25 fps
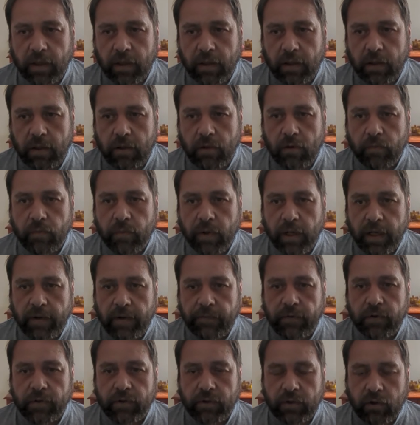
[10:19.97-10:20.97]
if
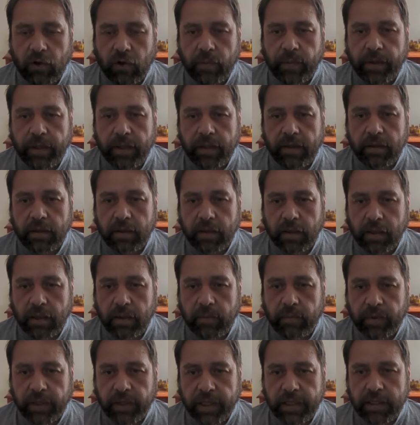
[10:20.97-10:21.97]
you're stopping in
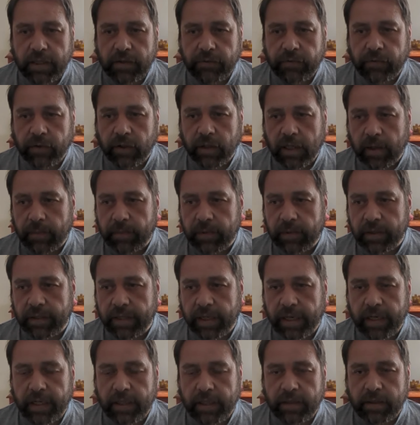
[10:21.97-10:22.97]
places for a couple of
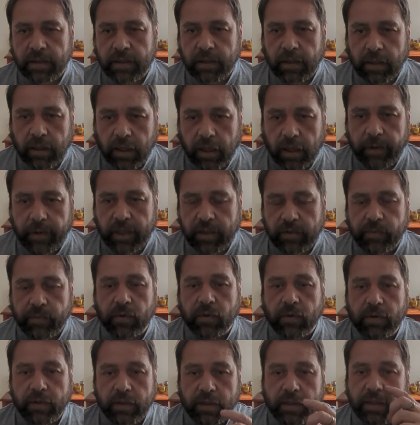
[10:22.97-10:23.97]
days, I mean, it's
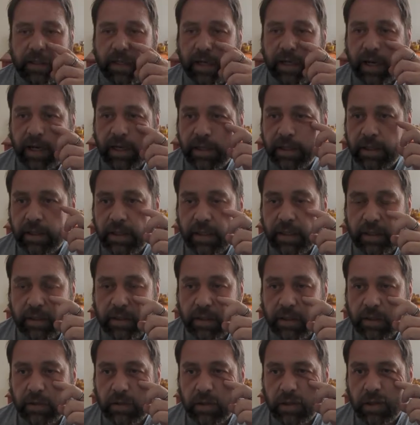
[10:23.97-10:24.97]
important to say that these
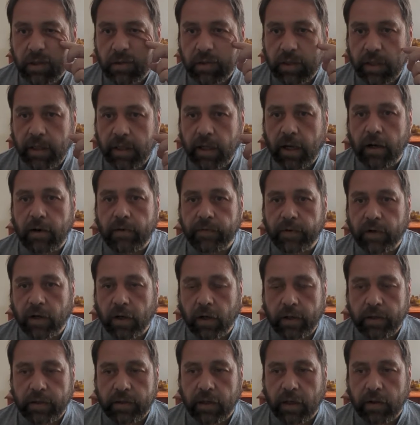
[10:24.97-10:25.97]
things are usually
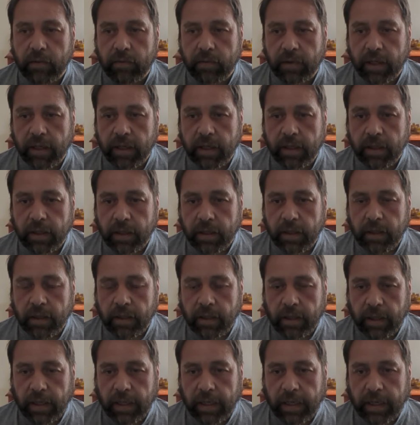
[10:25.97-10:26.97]
overnights only,
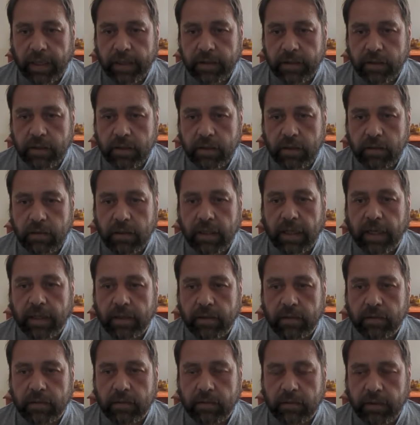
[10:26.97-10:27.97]
and you can't
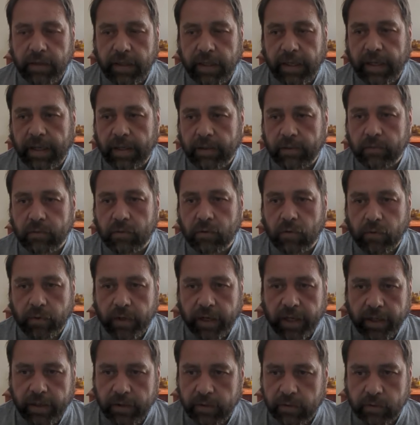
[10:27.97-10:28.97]
get out
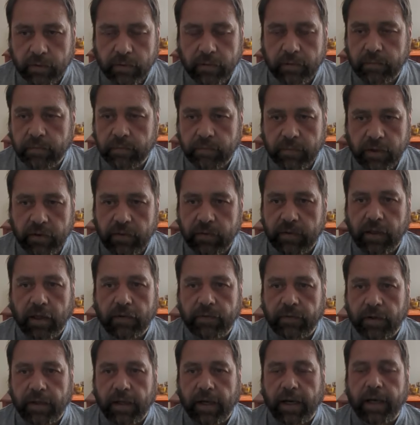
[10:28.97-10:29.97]
awnings and do stuff
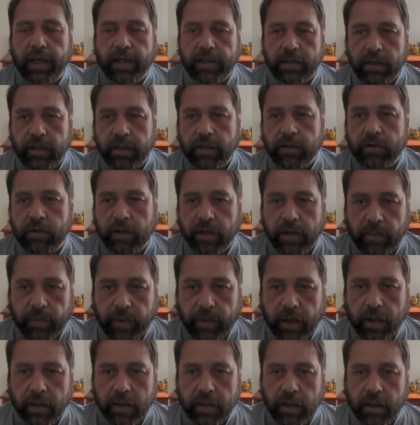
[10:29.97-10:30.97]
like that. It's literally a
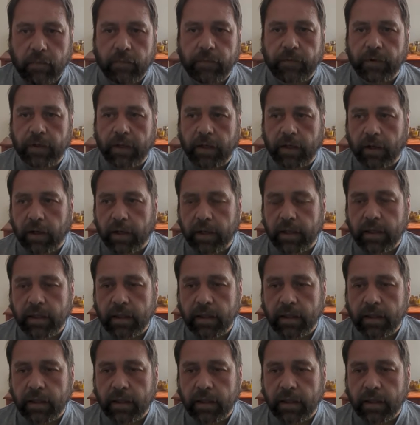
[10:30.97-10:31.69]
park up for the night,